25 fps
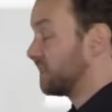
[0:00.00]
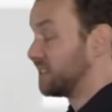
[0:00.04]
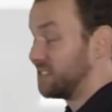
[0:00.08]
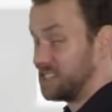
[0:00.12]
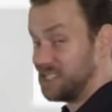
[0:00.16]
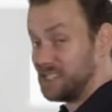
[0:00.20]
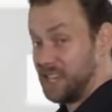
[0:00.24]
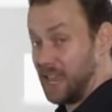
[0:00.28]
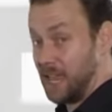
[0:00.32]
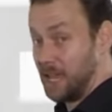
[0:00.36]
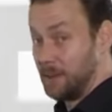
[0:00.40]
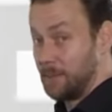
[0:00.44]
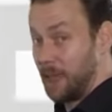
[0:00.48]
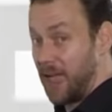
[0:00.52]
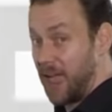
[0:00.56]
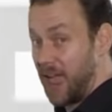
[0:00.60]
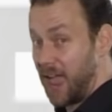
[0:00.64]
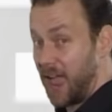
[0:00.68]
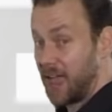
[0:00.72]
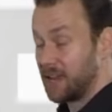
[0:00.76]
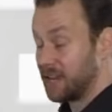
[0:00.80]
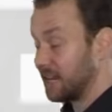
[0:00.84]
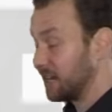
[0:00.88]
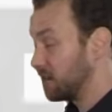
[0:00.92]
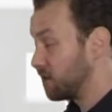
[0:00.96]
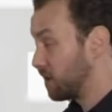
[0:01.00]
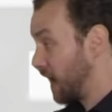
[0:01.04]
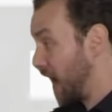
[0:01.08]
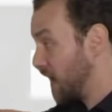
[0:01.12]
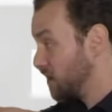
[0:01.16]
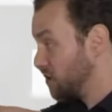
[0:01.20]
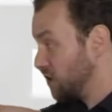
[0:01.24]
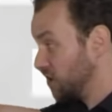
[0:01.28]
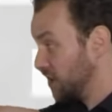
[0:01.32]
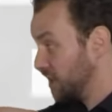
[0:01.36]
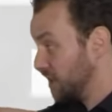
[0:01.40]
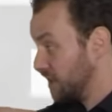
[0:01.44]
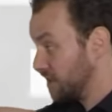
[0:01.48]
same hand and
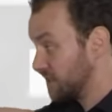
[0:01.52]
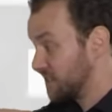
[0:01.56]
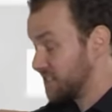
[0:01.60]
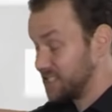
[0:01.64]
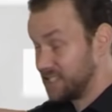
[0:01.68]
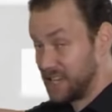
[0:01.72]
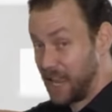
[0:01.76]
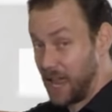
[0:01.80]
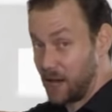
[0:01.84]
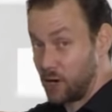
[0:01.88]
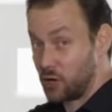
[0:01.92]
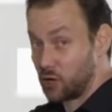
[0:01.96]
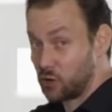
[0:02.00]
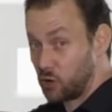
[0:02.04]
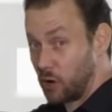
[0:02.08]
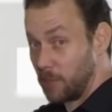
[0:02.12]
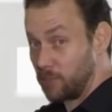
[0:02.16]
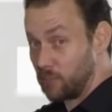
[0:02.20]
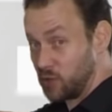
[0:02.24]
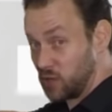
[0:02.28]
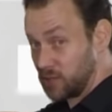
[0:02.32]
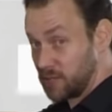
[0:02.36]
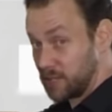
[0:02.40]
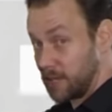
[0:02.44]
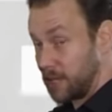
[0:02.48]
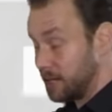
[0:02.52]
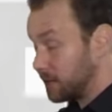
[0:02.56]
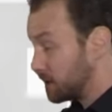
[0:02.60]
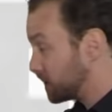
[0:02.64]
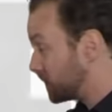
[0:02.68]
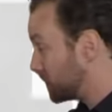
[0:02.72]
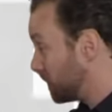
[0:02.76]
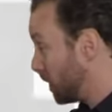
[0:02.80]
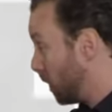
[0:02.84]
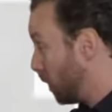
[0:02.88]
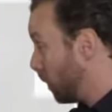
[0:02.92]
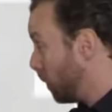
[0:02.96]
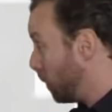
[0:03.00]
catching it in the standard grip just like
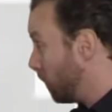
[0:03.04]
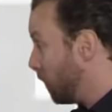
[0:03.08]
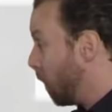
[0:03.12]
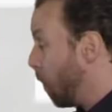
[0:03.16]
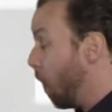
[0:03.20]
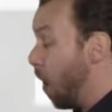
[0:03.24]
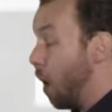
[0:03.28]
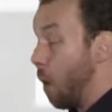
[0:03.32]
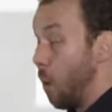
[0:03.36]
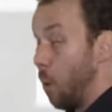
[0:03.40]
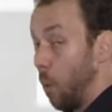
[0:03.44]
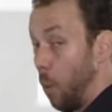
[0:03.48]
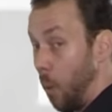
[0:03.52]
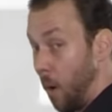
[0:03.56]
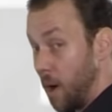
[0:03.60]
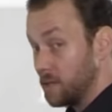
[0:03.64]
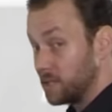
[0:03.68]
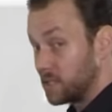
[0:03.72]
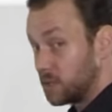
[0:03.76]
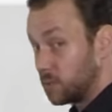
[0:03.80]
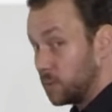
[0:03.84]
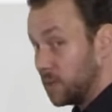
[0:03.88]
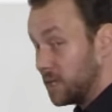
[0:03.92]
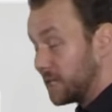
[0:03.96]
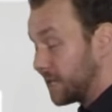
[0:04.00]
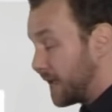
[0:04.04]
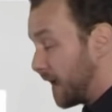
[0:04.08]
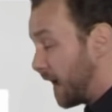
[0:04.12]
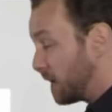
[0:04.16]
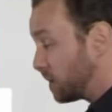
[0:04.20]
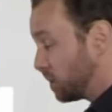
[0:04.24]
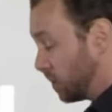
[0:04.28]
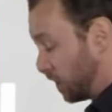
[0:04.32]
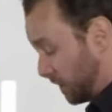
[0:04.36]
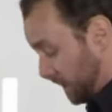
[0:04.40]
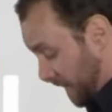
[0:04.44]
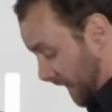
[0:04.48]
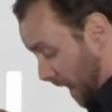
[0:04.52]
so. Once we catch
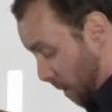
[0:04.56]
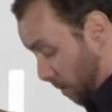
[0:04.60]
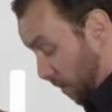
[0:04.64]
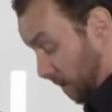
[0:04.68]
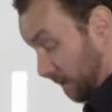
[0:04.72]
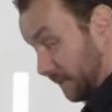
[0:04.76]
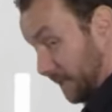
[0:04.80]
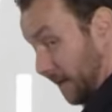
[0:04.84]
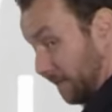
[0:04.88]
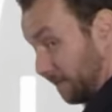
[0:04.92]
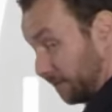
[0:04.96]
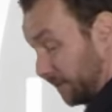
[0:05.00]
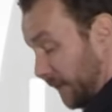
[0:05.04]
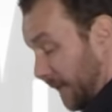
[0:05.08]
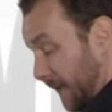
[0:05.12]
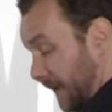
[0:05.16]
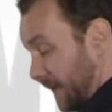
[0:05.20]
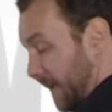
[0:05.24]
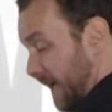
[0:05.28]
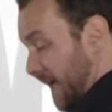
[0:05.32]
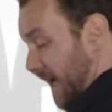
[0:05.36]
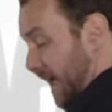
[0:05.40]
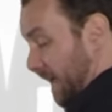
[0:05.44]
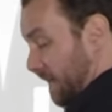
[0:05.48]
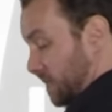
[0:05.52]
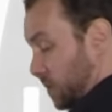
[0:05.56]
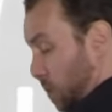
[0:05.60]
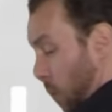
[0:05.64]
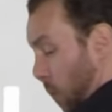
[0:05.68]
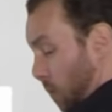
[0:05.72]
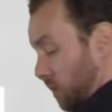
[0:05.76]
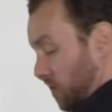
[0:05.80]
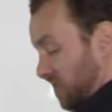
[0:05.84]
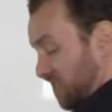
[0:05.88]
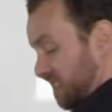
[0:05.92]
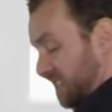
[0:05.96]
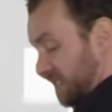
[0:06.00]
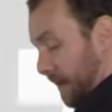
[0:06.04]
it, now our left leg is going
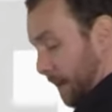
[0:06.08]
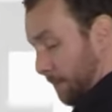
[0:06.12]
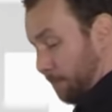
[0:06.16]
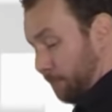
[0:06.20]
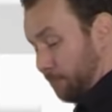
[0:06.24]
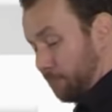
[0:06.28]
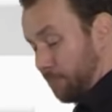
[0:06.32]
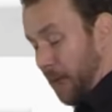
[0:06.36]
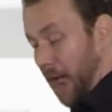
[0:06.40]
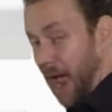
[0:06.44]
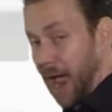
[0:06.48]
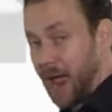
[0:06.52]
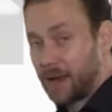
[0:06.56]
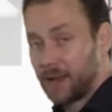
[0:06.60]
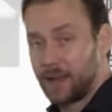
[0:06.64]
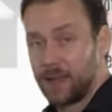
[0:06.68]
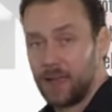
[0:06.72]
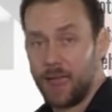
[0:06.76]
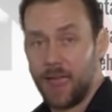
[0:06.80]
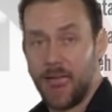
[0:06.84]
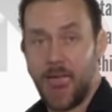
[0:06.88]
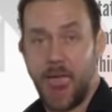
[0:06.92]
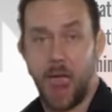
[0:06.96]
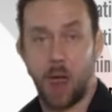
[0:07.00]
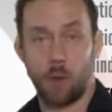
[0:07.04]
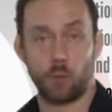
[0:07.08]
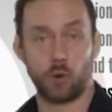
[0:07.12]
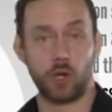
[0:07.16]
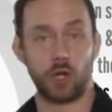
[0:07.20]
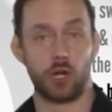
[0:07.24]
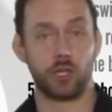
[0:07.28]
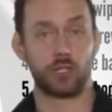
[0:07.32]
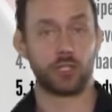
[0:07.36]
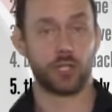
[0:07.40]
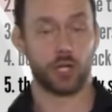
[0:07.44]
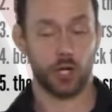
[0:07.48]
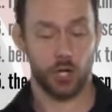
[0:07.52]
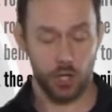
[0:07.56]
to step back and we're going
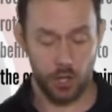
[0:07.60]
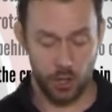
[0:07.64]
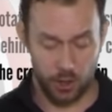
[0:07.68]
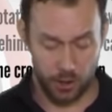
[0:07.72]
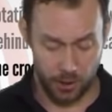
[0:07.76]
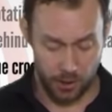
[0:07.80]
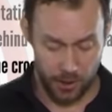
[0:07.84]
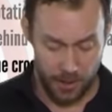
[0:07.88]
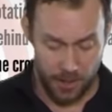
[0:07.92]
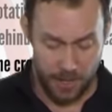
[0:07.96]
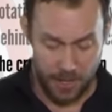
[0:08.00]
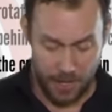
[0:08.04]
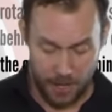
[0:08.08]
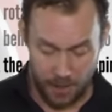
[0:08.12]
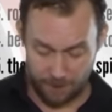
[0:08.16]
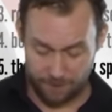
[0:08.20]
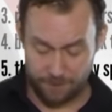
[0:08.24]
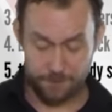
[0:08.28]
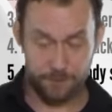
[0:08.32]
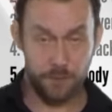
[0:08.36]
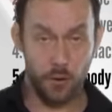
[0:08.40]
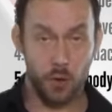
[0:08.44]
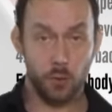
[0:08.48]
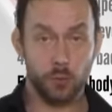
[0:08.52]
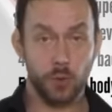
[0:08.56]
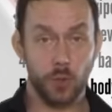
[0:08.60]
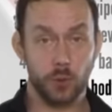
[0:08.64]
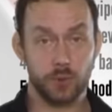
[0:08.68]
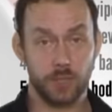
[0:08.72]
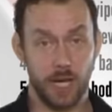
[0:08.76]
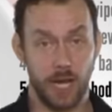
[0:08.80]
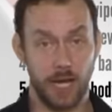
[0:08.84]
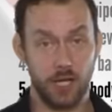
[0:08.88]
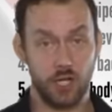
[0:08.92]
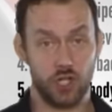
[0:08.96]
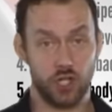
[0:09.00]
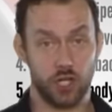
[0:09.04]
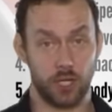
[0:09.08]
to turn a full
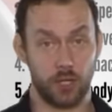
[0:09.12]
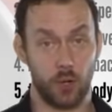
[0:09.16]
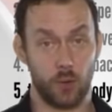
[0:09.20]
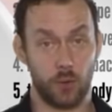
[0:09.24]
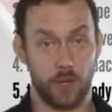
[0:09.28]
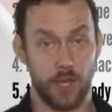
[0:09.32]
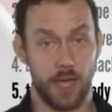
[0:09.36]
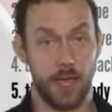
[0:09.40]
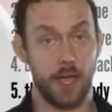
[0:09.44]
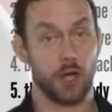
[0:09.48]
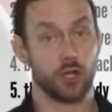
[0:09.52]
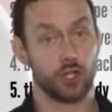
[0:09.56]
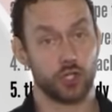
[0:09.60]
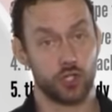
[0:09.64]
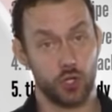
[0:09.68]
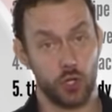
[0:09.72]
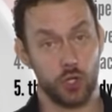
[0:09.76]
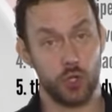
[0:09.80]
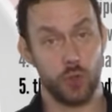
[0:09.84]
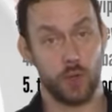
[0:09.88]
rotation, okay? I'll show you